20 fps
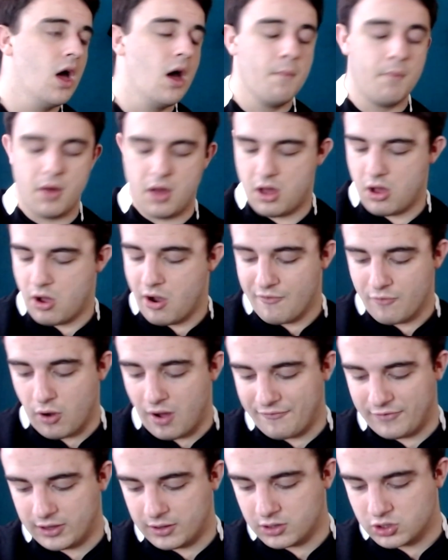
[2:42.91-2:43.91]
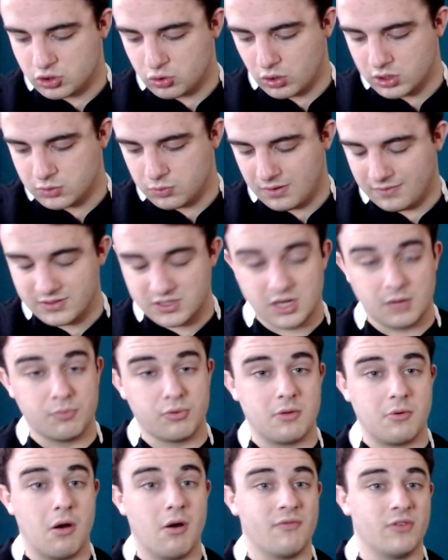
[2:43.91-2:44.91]
But overall, I think George Roarth has done
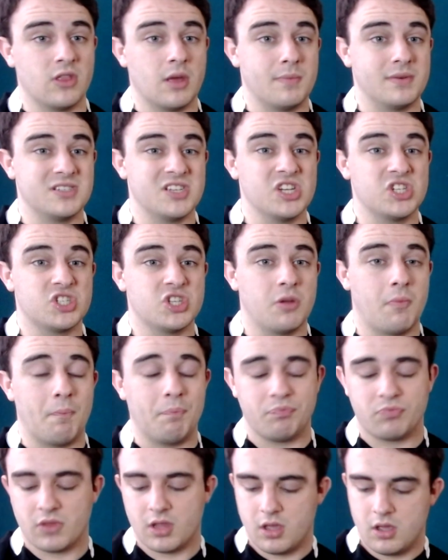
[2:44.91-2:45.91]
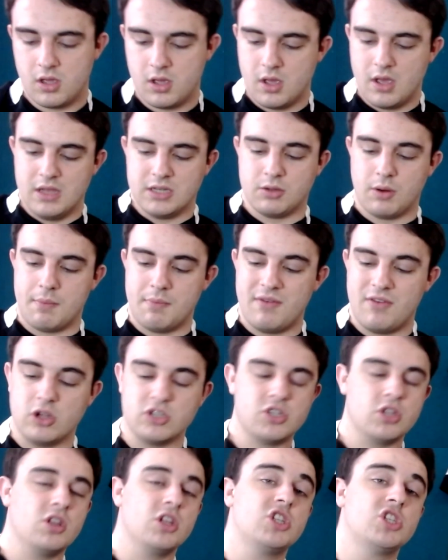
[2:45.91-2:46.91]
pretty well in that position. So moving on
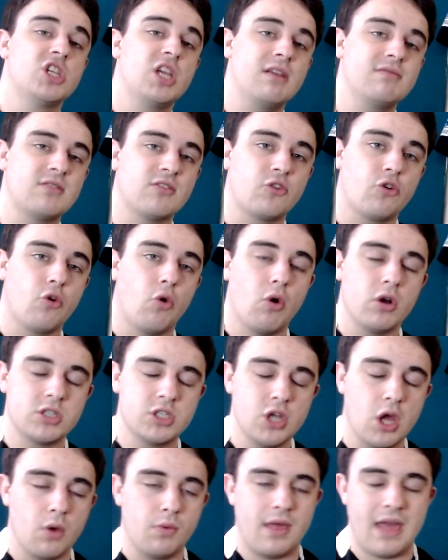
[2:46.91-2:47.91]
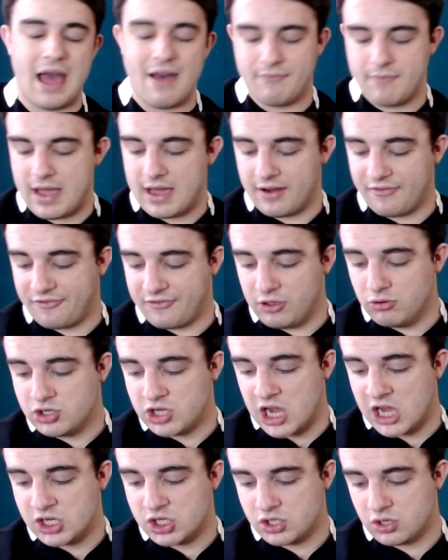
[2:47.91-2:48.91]
to the Chiefs, of course, they have made a few
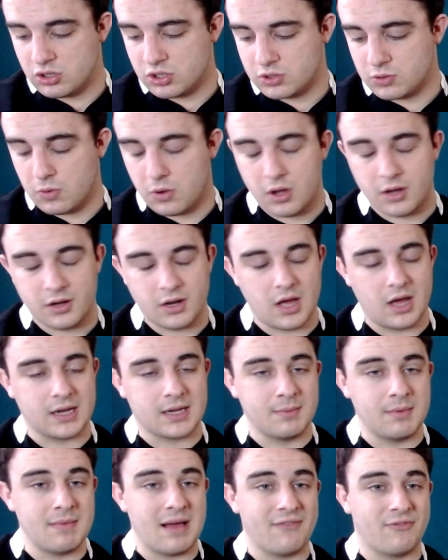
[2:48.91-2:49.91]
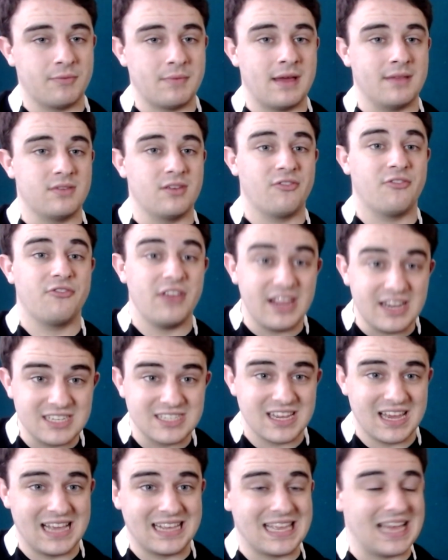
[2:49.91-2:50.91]
changes to the squad coming back from that defeat
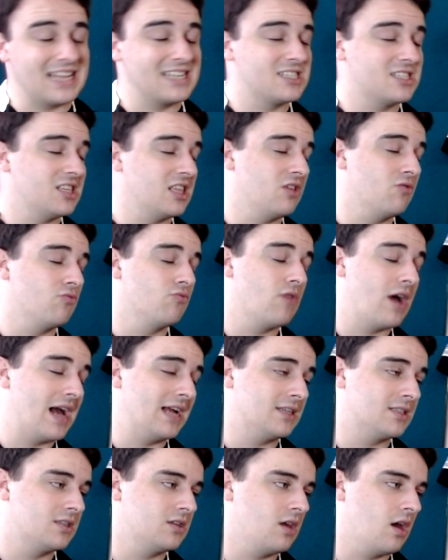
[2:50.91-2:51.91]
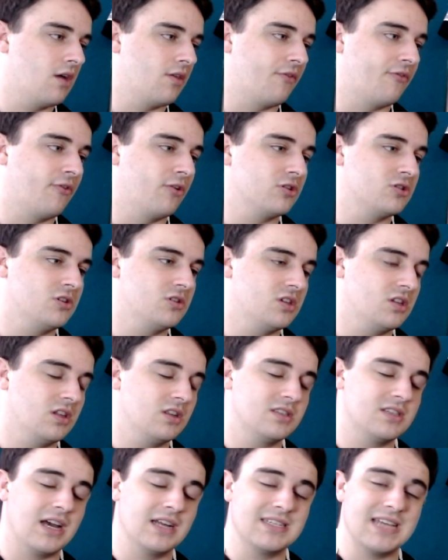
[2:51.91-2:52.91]
against the Reds. Yeah, the first New
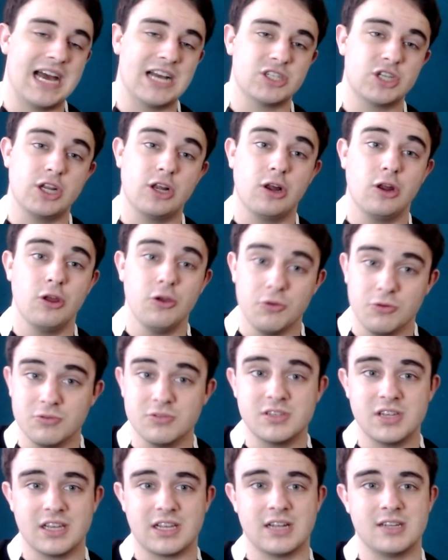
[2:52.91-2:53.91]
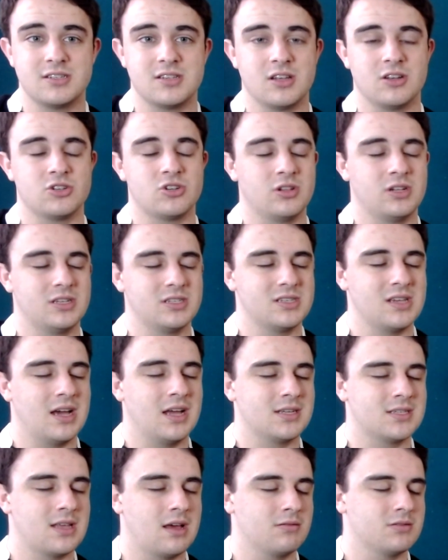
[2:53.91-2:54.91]
Zealand side to actually lose against the Australian
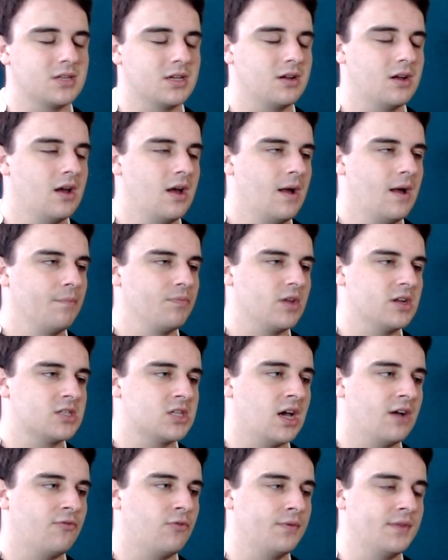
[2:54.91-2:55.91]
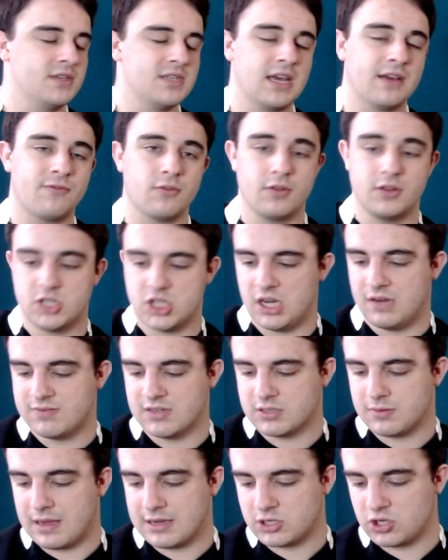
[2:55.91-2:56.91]
side. So that was a tough one to take for the Chiefs,
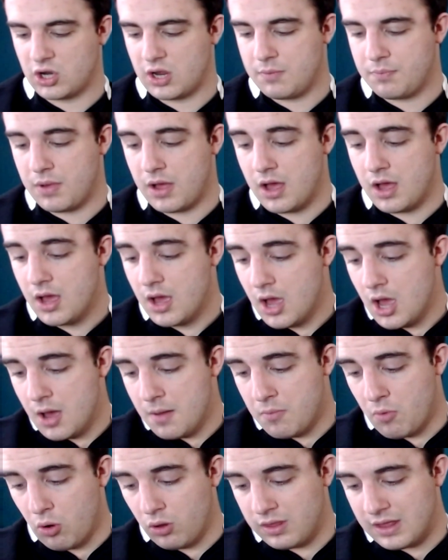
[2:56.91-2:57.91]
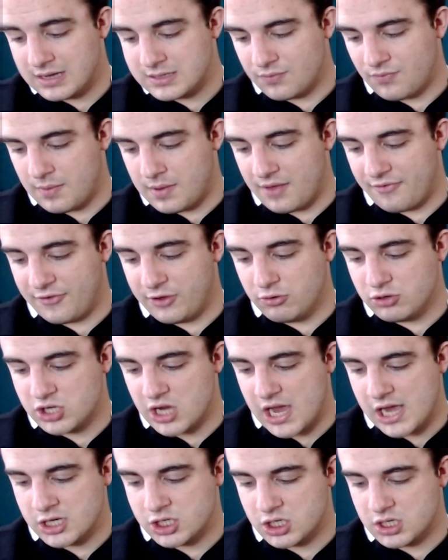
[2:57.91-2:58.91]
especially. But more or less, they've made a few
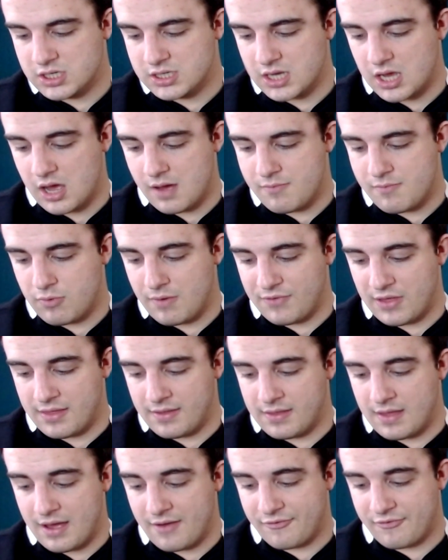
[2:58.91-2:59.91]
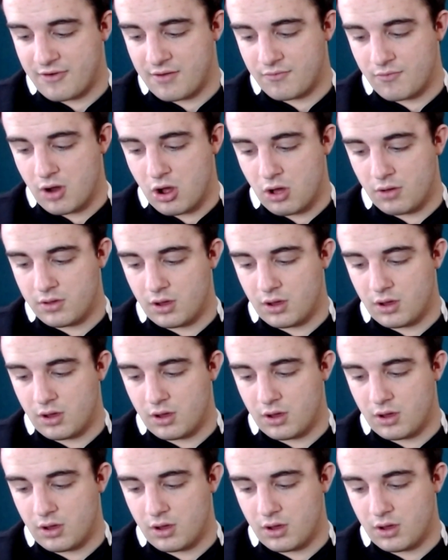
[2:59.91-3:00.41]
changes within that front row.